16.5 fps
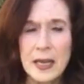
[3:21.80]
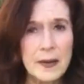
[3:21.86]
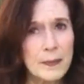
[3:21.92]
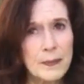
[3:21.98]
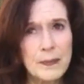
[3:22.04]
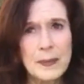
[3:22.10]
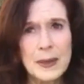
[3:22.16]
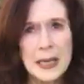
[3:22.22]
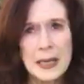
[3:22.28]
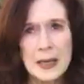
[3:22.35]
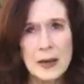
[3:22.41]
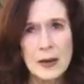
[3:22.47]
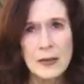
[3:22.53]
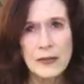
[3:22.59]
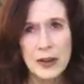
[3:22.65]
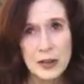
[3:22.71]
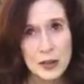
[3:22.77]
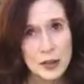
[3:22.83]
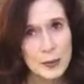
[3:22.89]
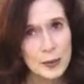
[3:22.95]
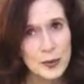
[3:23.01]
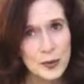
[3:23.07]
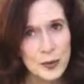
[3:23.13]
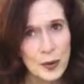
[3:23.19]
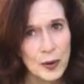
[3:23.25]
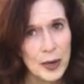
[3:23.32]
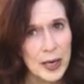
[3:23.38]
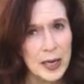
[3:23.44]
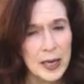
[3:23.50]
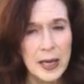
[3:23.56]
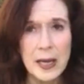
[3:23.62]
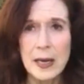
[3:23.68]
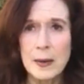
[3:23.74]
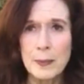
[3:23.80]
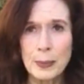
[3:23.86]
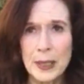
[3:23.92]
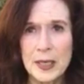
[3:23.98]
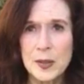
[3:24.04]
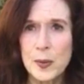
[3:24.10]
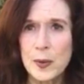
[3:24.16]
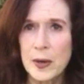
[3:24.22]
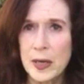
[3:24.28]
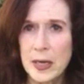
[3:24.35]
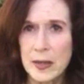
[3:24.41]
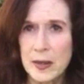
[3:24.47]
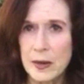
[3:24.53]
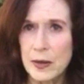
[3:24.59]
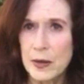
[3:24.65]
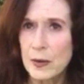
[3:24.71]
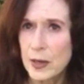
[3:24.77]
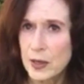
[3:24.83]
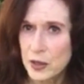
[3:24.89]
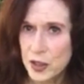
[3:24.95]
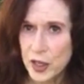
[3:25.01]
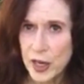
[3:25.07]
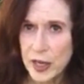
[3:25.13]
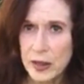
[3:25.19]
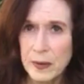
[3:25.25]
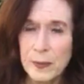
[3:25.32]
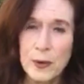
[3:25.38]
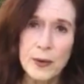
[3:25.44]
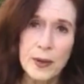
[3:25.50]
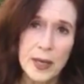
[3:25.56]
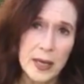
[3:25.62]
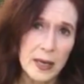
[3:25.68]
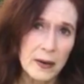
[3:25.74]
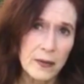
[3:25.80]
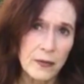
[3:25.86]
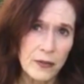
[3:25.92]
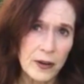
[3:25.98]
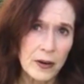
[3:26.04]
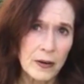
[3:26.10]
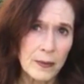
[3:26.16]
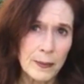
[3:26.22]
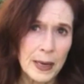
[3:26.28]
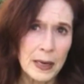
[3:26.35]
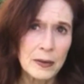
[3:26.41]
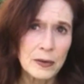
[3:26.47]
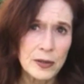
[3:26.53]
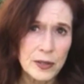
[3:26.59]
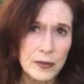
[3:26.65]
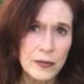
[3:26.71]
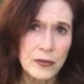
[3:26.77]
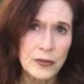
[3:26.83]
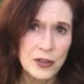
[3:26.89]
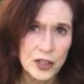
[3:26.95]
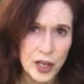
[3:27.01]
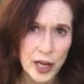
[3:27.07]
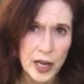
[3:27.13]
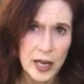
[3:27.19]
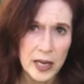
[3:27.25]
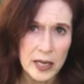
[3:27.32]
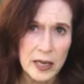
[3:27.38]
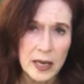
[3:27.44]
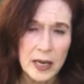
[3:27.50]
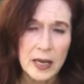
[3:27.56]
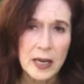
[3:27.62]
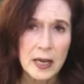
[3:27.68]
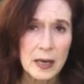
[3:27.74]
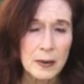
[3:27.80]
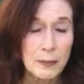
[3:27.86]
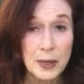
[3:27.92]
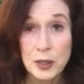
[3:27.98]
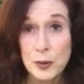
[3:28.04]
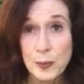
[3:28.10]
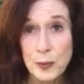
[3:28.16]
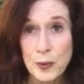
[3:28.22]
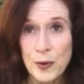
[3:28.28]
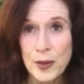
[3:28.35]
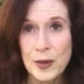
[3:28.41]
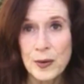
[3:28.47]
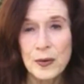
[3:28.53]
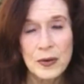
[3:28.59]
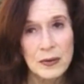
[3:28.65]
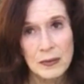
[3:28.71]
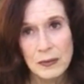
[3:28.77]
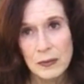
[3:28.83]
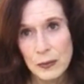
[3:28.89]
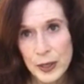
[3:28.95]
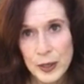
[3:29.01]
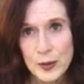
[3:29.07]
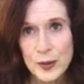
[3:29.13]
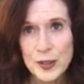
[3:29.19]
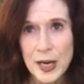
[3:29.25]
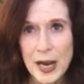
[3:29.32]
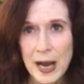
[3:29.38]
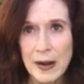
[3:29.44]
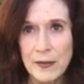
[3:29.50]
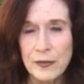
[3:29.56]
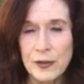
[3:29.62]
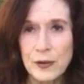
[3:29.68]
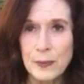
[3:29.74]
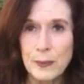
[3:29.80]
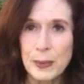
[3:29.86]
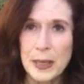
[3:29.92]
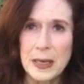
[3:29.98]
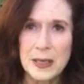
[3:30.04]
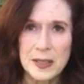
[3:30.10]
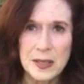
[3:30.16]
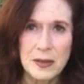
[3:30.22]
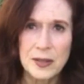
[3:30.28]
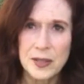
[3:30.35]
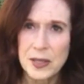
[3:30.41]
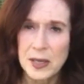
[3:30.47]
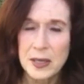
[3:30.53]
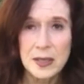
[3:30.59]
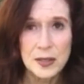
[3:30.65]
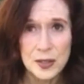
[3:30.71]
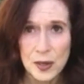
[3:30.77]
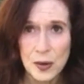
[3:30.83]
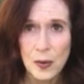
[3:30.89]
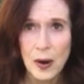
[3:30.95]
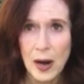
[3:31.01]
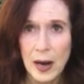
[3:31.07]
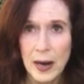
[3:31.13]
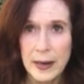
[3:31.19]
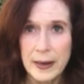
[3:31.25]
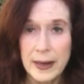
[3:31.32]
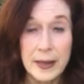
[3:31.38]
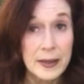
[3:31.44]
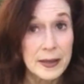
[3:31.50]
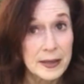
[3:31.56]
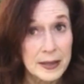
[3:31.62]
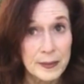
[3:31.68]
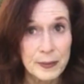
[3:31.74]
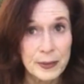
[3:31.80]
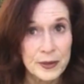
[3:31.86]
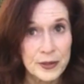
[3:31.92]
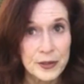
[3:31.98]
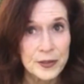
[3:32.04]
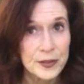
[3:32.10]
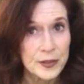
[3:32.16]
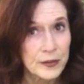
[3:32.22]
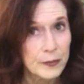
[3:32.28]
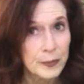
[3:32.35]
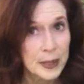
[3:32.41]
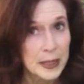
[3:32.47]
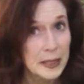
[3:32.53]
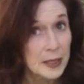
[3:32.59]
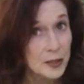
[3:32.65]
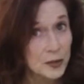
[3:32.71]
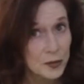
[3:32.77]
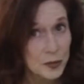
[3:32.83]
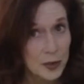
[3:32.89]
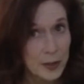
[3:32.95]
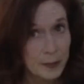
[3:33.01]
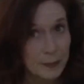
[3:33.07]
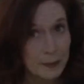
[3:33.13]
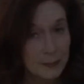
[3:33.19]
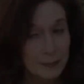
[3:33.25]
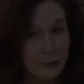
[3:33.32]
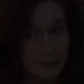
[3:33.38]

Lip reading: Keep your vegetables growing in a place where either you can shade them or they get a fair amount of shade, much more than we used to have to because our sun is so hot and the temperatures have been extreme.